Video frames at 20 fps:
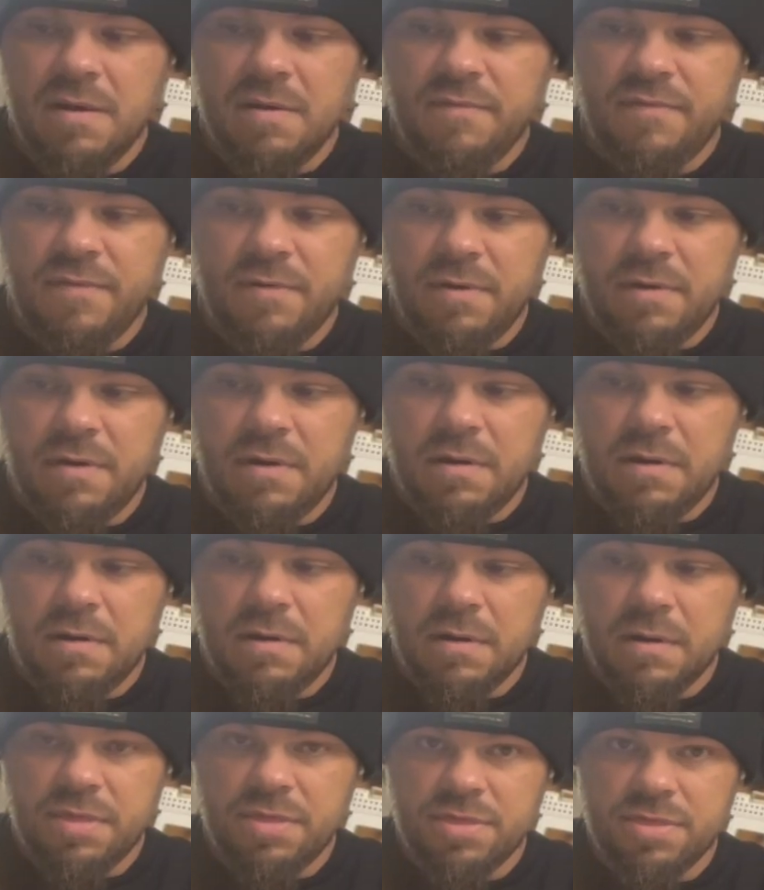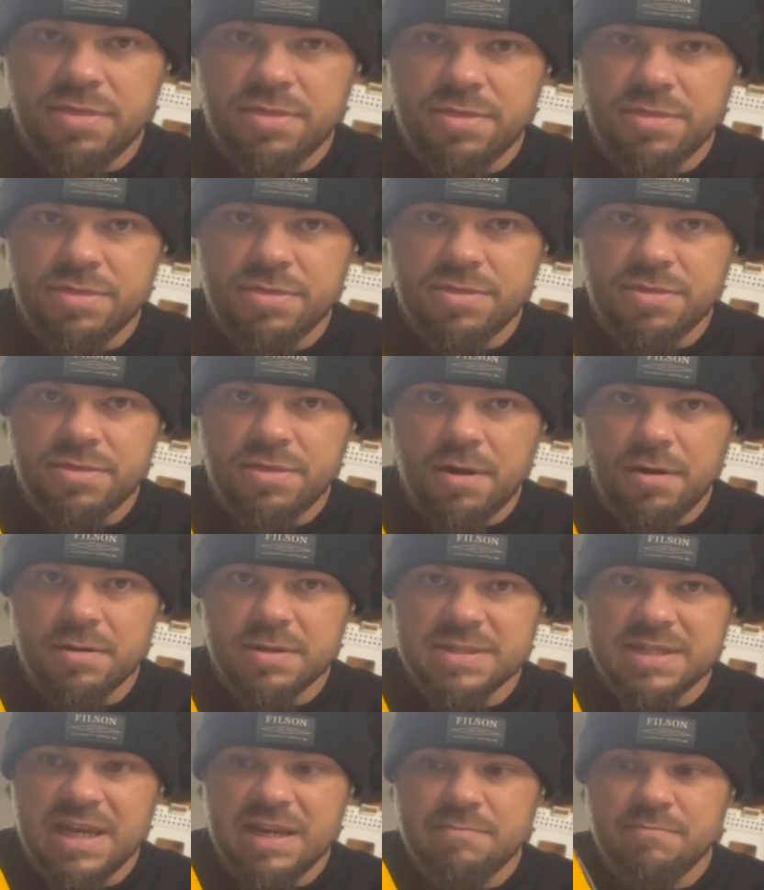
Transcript: for 13